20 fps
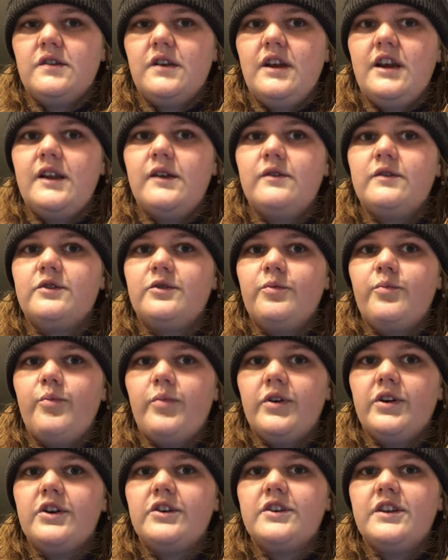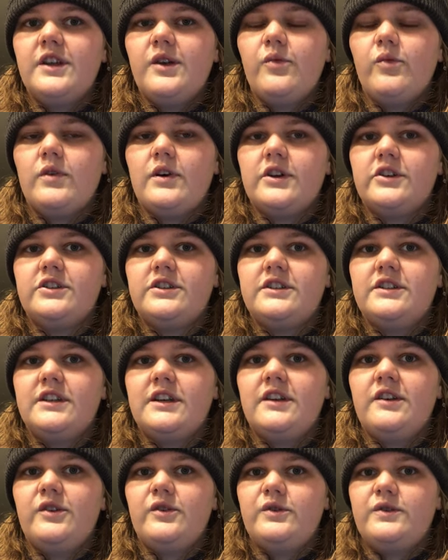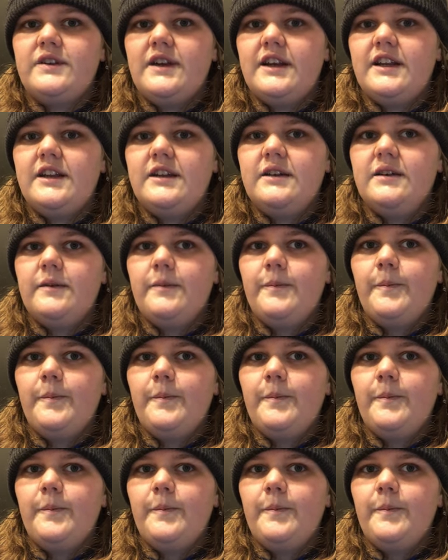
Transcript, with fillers: and it was Booker T. Washington who said it.